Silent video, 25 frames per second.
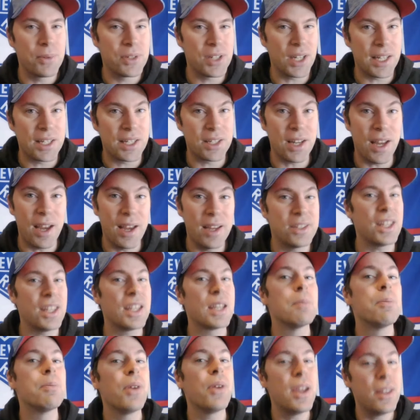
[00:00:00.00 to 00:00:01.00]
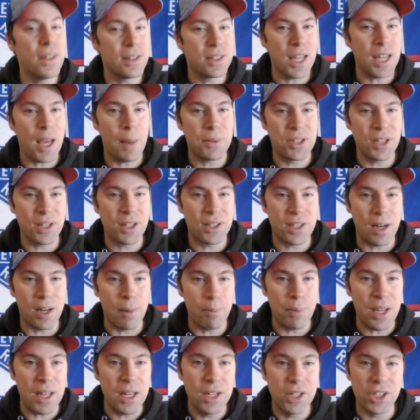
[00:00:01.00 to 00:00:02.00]
six guys. They can play the top six in a
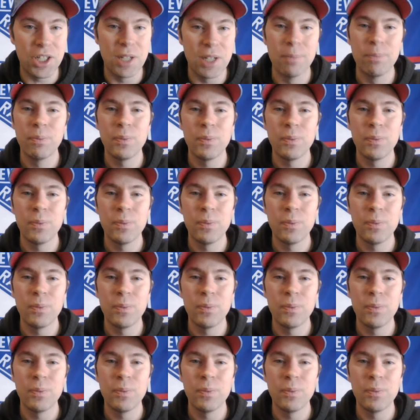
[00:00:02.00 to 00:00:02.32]
pinch.